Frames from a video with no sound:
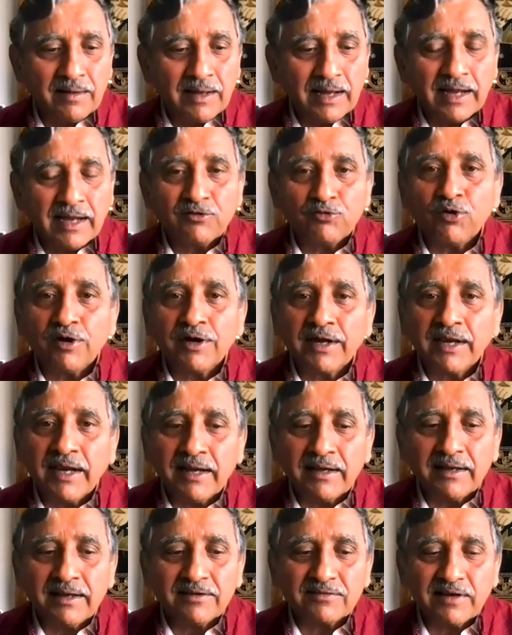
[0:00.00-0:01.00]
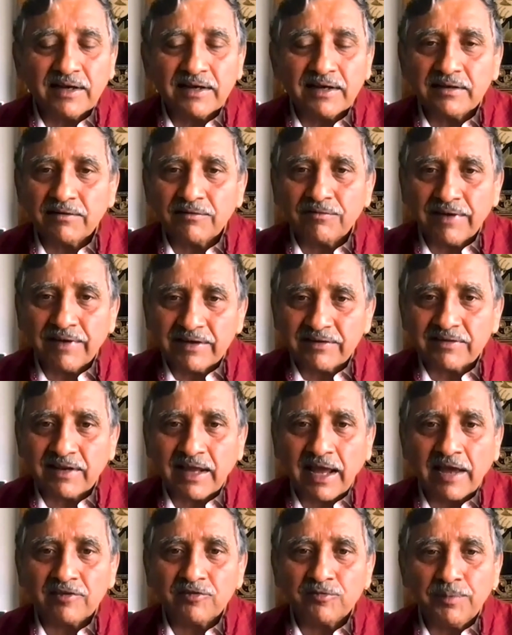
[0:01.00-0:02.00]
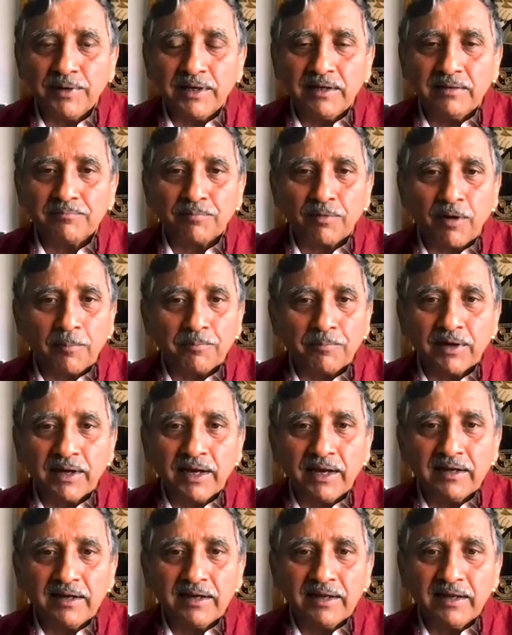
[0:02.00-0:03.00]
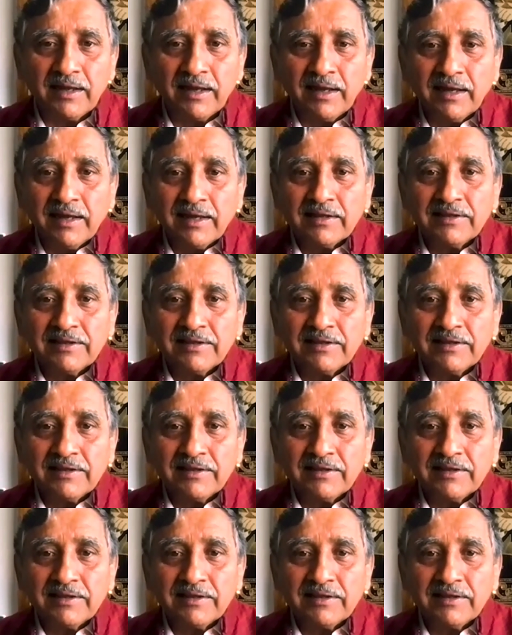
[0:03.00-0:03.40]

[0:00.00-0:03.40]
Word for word: And to a great extent, the West has been propagating